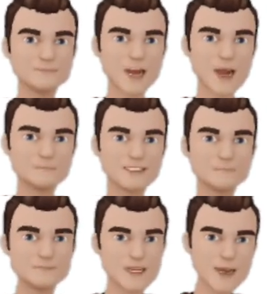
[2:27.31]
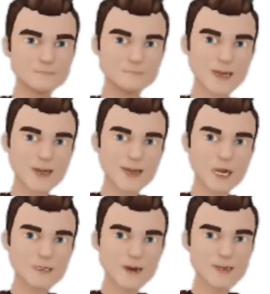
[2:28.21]
Commas only
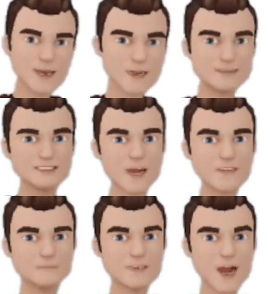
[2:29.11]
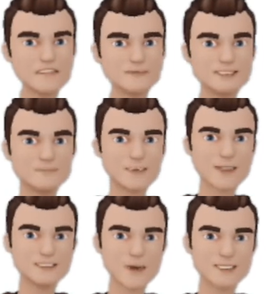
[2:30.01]
go if you start off the
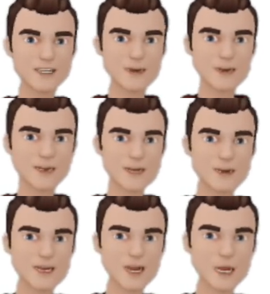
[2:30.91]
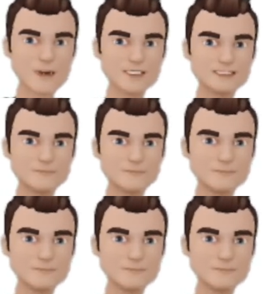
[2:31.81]
sentence with a dependent clause.